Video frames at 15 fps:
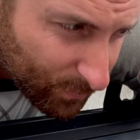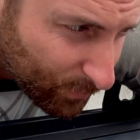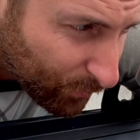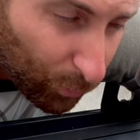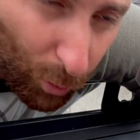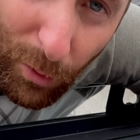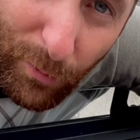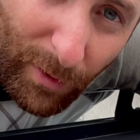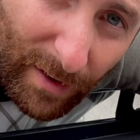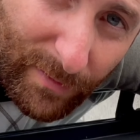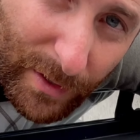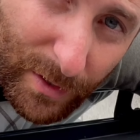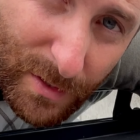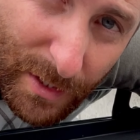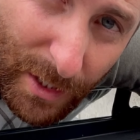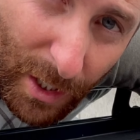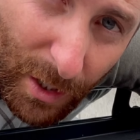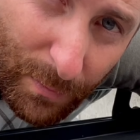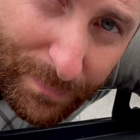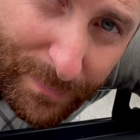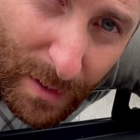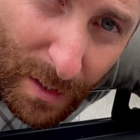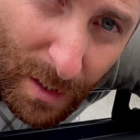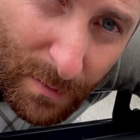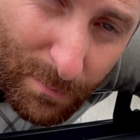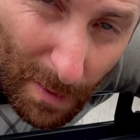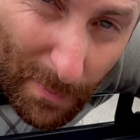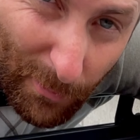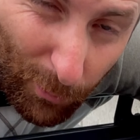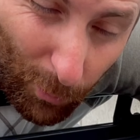4 or 5 years ago,
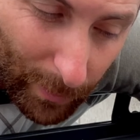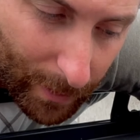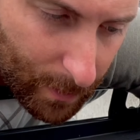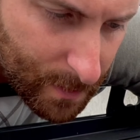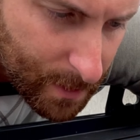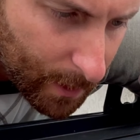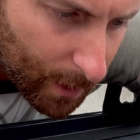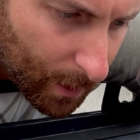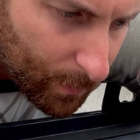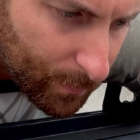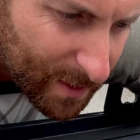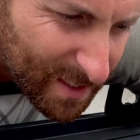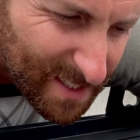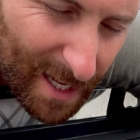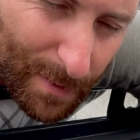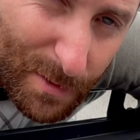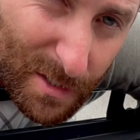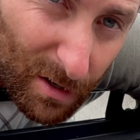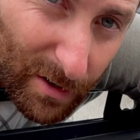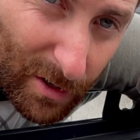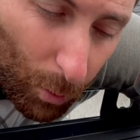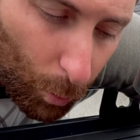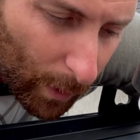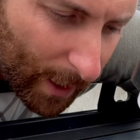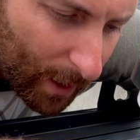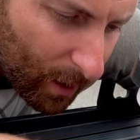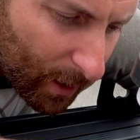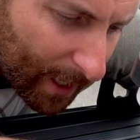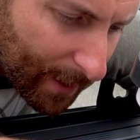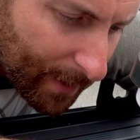maybe 4 years ago, this tape is starting to
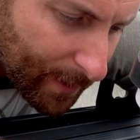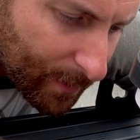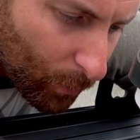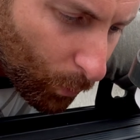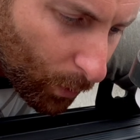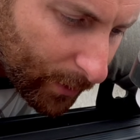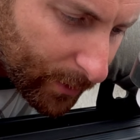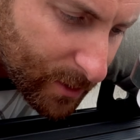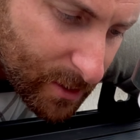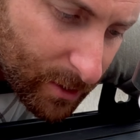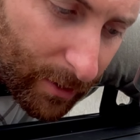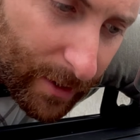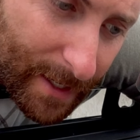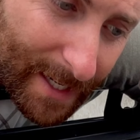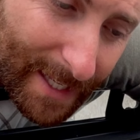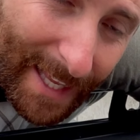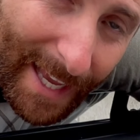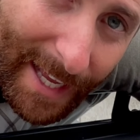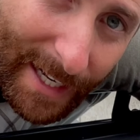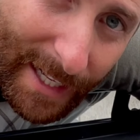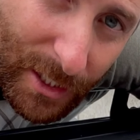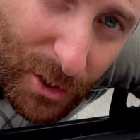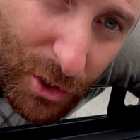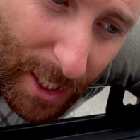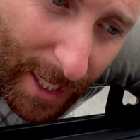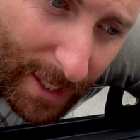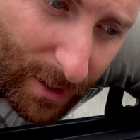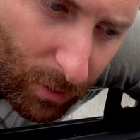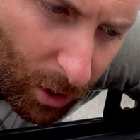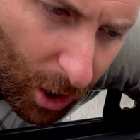wear and the water's starting to get and
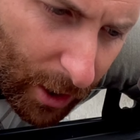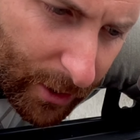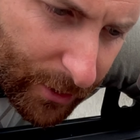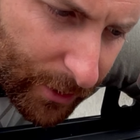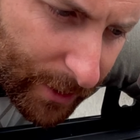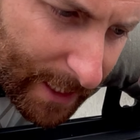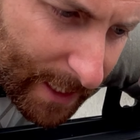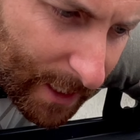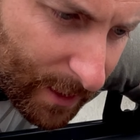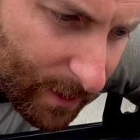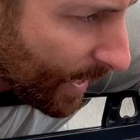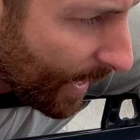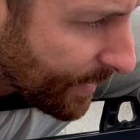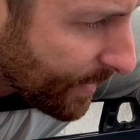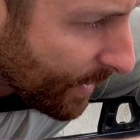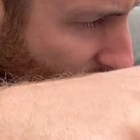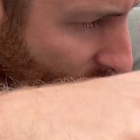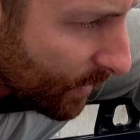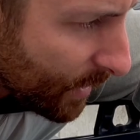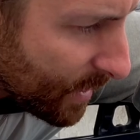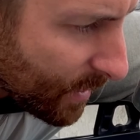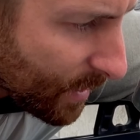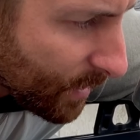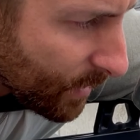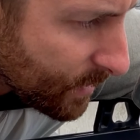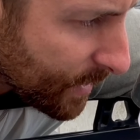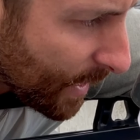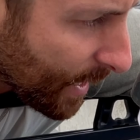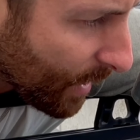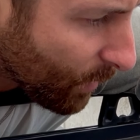channel underneath and then leaking
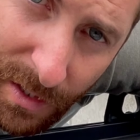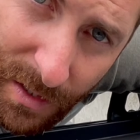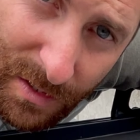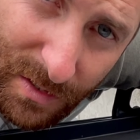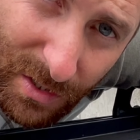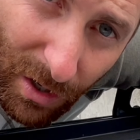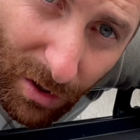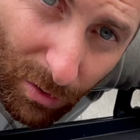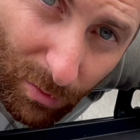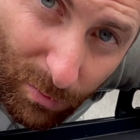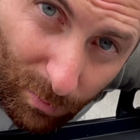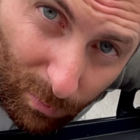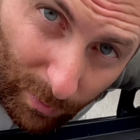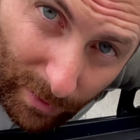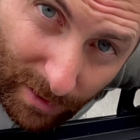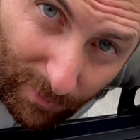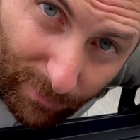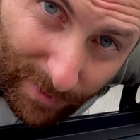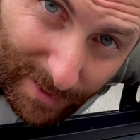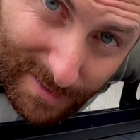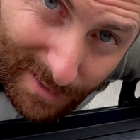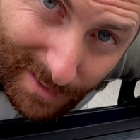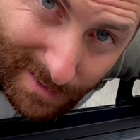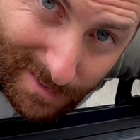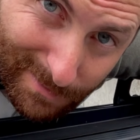down. So we're gonna fix this.